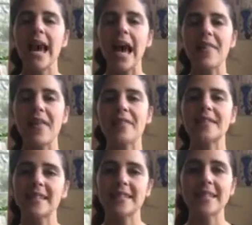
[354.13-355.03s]
And then the
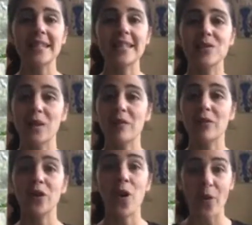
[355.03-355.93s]
16th is great
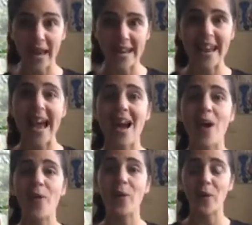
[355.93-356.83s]
for, okay,
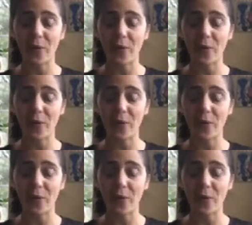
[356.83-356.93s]
now